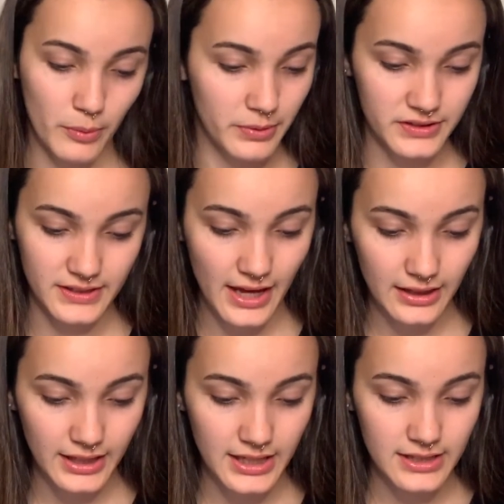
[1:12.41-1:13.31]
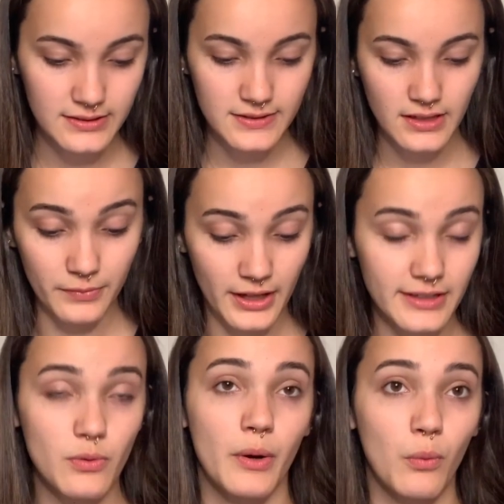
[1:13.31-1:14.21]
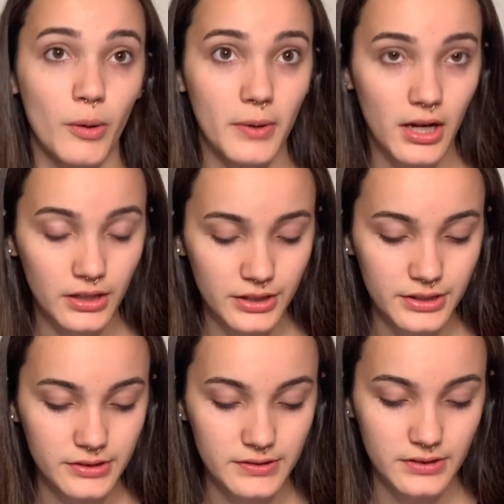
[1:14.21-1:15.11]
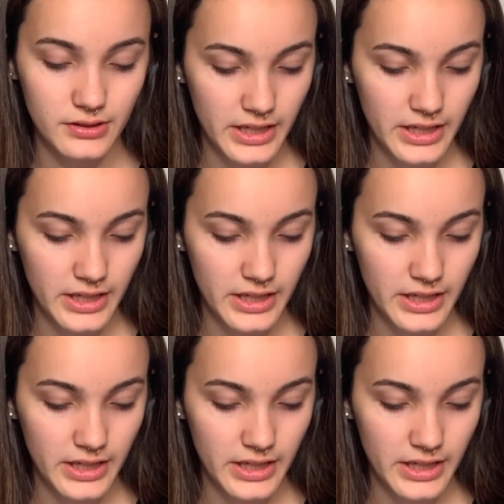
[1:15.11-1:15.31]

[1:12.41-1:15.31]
personalities. They like to wear warm colors.